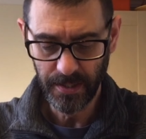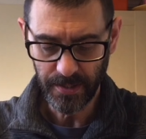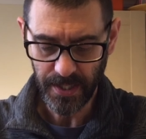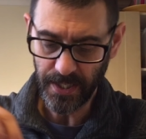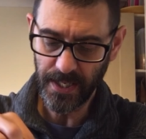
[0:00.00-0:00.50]

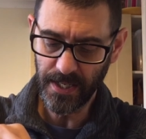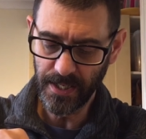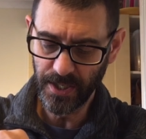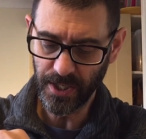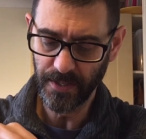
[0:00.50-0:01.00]
There
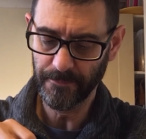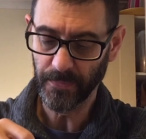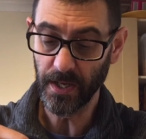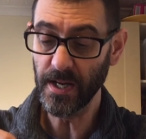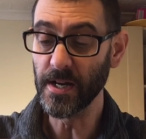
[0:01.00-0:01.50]
is,
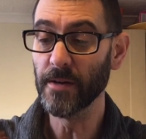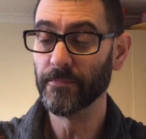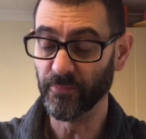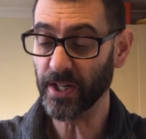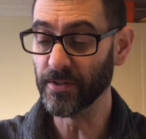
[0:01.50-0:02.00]
ah,
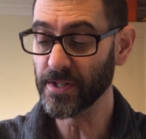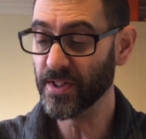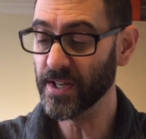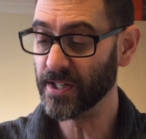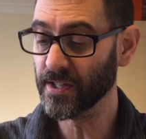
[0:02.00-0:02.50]
recognise
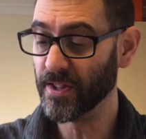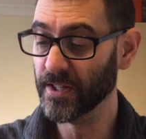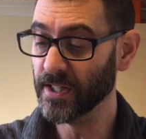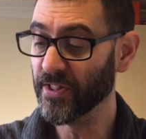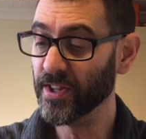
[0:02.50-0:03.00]
this the
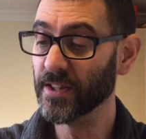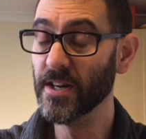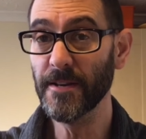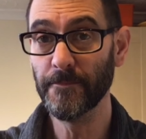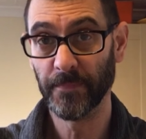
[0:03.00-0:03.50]
little thing
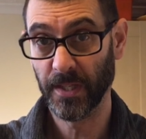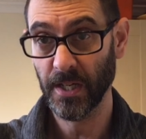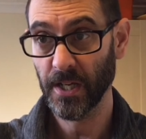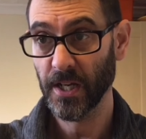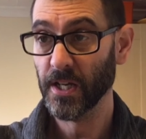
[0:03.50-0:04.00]
there?
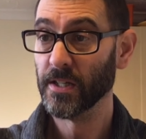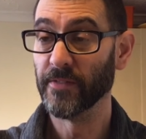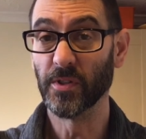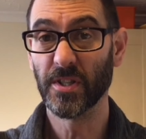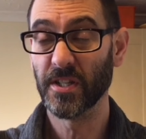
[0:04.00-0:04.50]
If
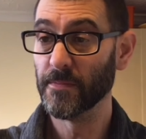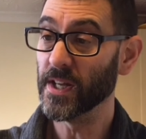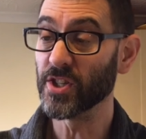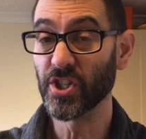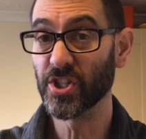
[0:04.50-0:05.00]
you can see them,
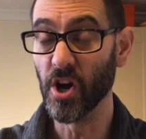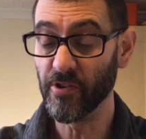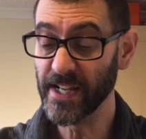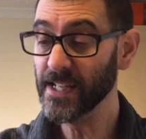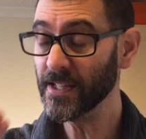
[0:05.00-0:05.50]
that's a star
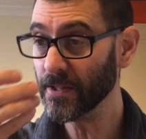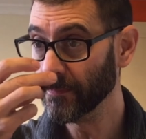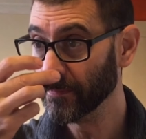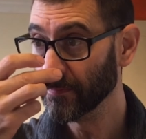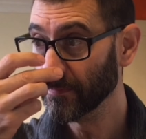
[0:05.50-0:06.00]
anise.
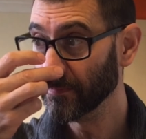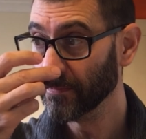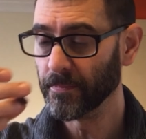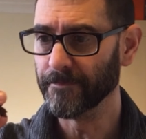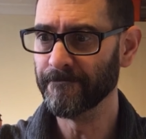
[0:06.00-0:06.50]

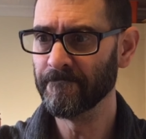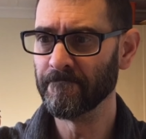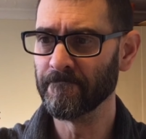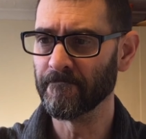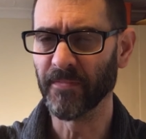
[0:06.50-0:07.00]

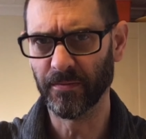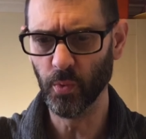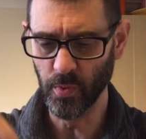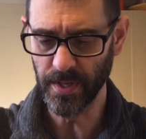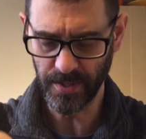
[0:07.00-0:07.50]
Mmm,
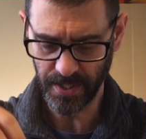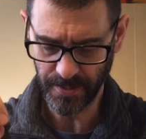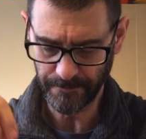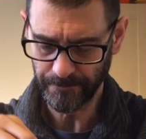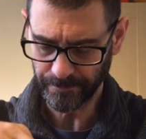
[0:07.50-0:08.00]
oh, nice.
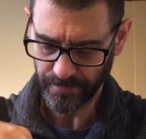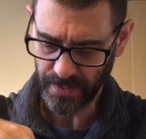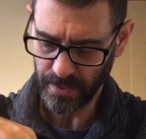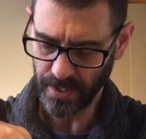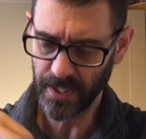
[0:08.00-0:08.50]

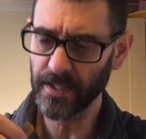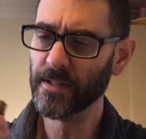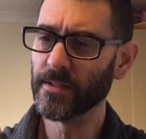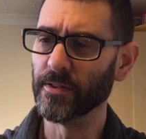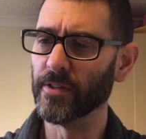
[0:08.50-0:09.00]

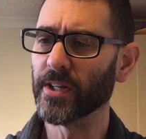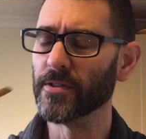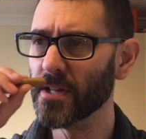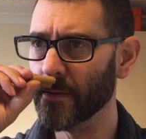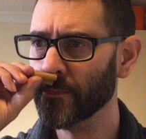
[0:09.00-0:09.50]
And I recognise
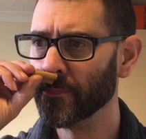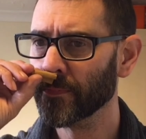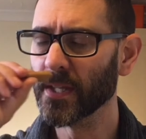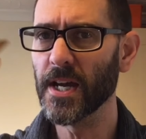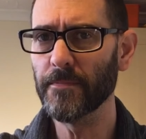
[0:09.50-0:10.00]
that.
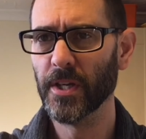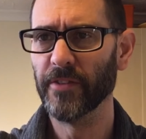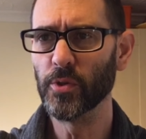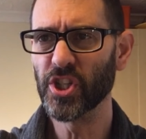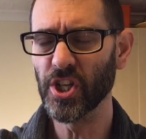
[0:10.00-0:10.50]
Yeah, a
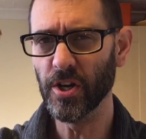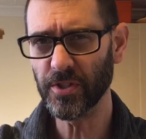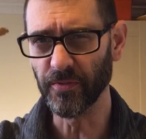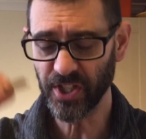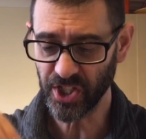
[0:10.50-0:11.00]
few shards
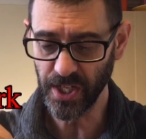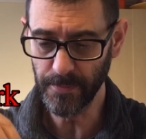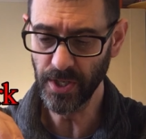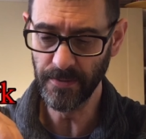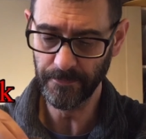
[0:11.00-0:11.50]
of cinnamon.